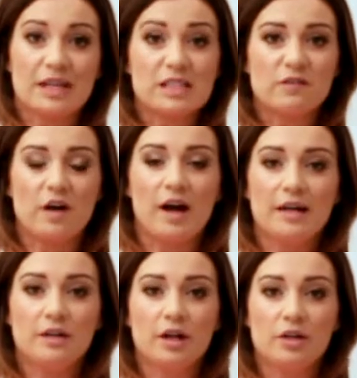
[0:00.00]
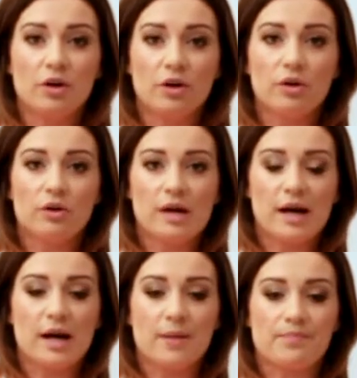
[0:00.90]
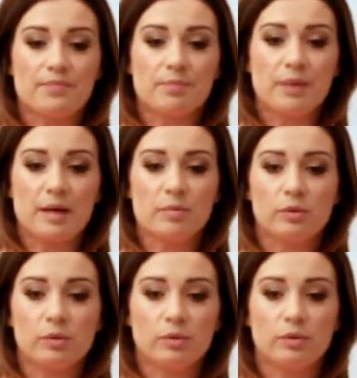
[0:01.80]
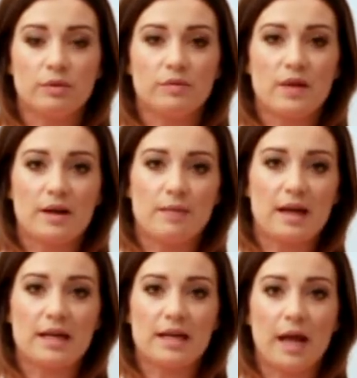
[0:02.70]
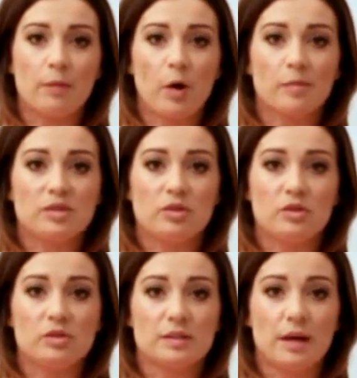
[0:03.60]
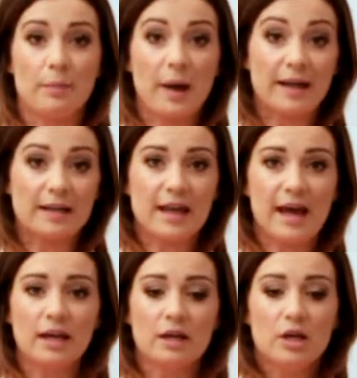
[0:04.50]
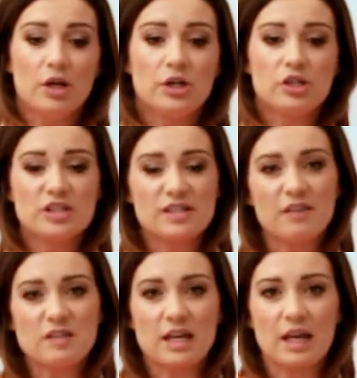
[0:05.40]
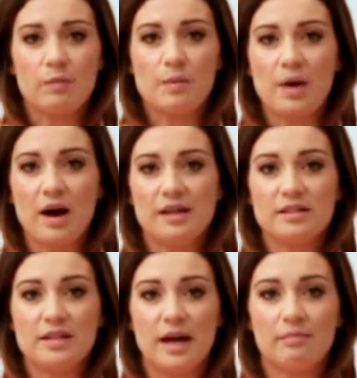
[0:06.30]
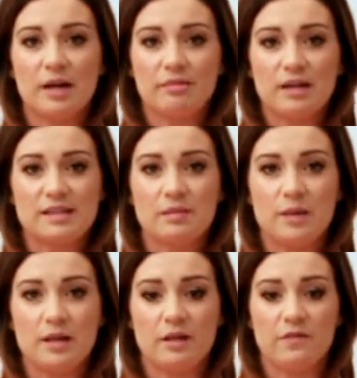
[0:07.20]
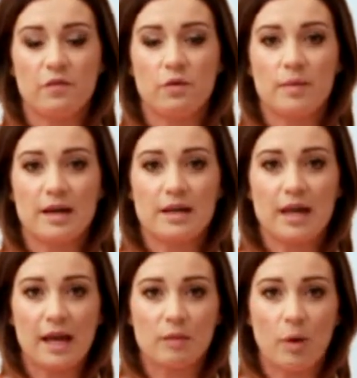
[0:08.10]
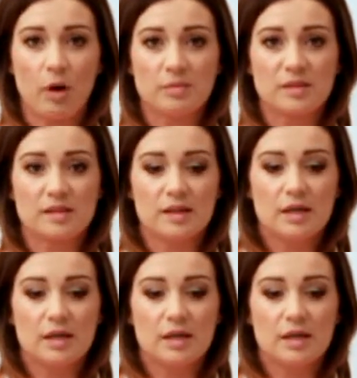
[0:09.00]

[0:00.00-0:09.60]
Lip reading: that's fine. I know people that are making cake pops use a packet cake. You just have to keep in mind that my recipe for my cake pops